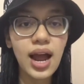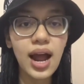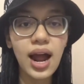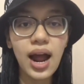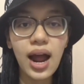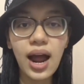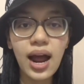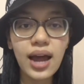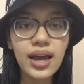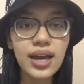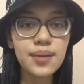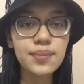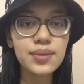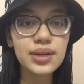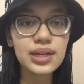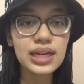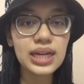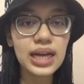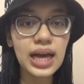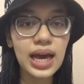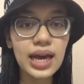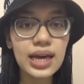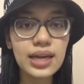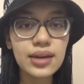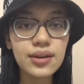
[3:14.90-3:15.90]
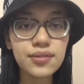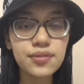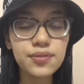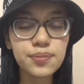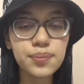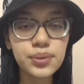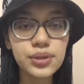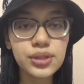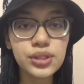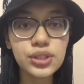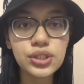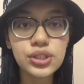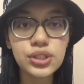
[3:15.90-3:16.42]
I am the kind
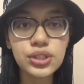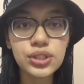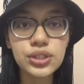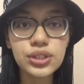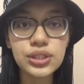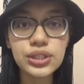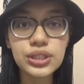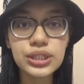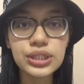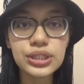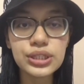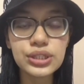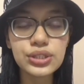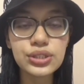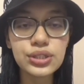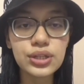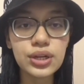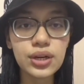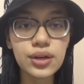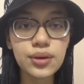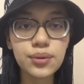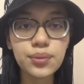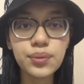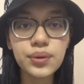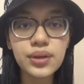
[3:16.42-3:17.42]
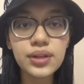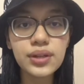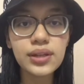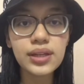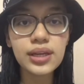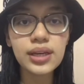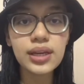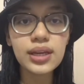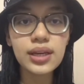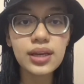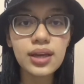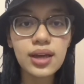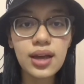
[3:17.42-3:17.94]
of person who is
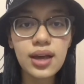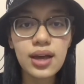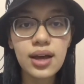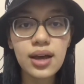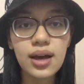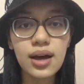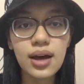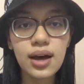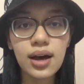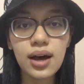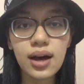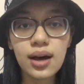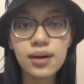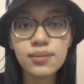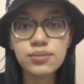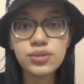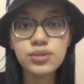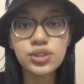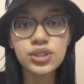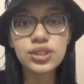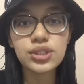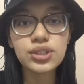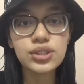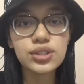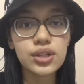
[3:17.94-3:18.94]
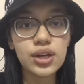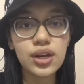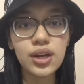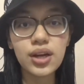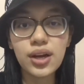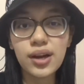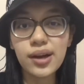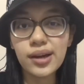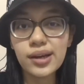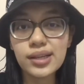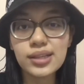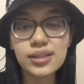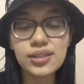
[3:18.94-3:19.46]
really just
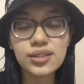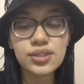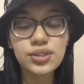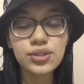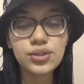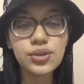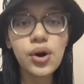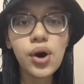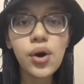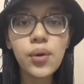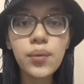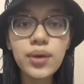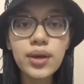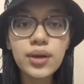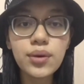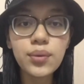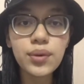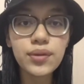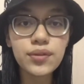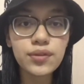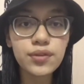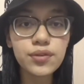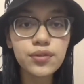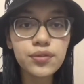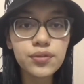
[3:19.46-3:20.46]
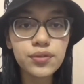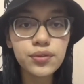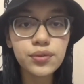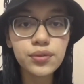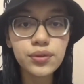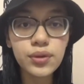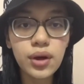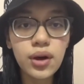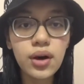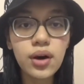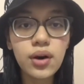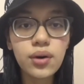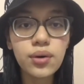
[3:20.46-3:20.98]
is going with the
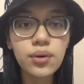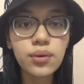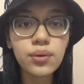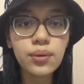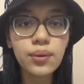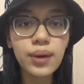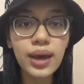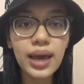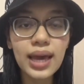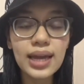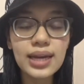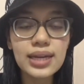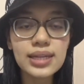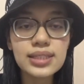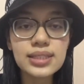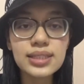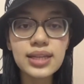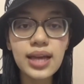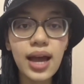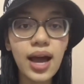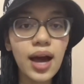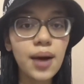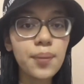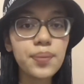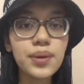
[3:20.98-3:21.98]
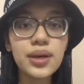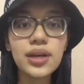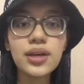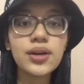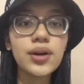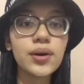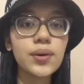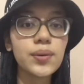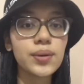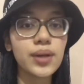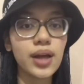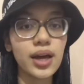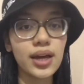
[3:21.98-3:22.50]
flow and is a
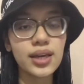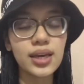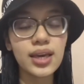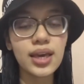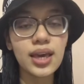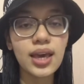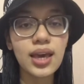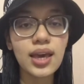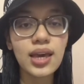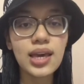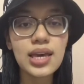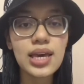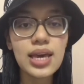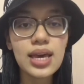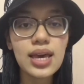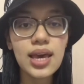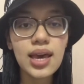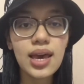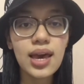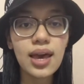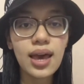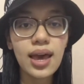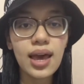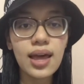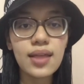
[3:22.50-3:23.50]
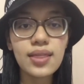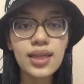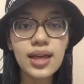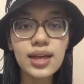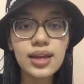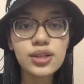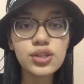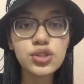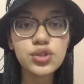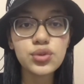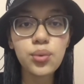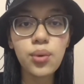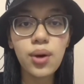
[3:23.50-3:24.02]
happy-go-lucky, and that
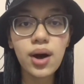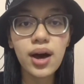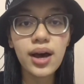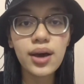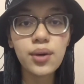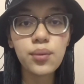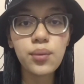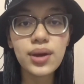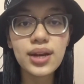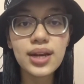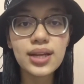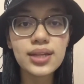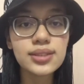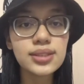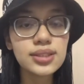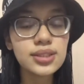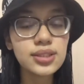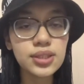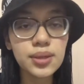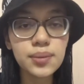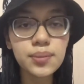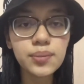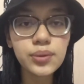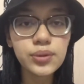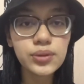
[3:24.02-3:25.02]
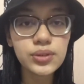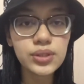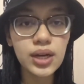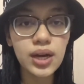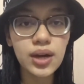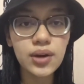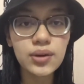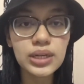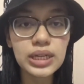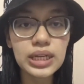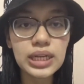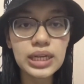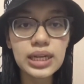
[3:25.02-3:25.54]
is why when I stumble
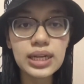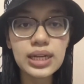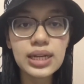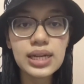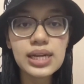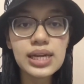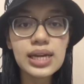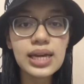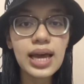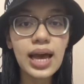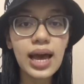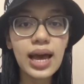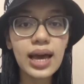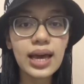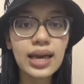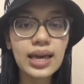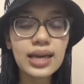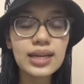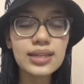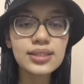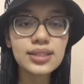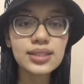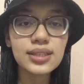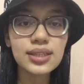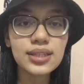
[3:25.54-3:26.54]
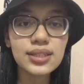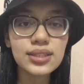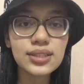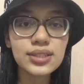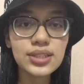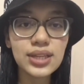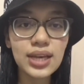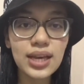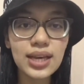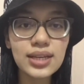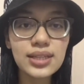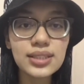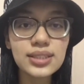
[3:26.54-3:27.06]
down, it
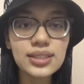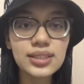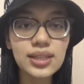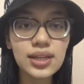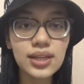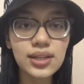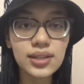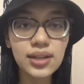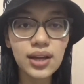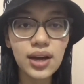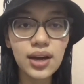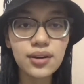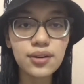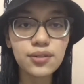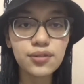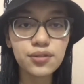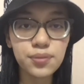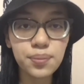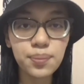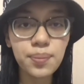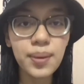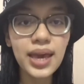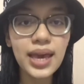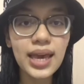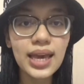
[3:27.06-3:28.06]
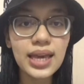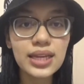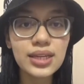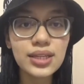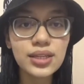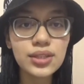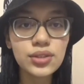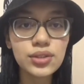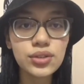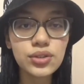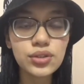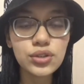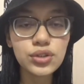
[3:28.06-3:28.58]
takes a lot of pain
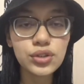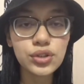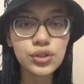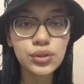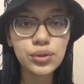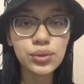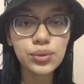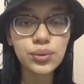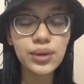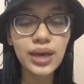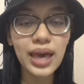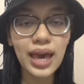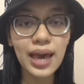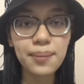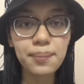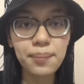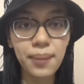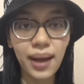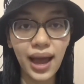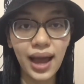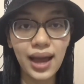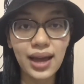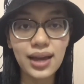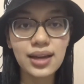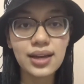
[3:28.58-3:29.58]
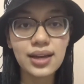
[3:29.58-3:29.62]
to get back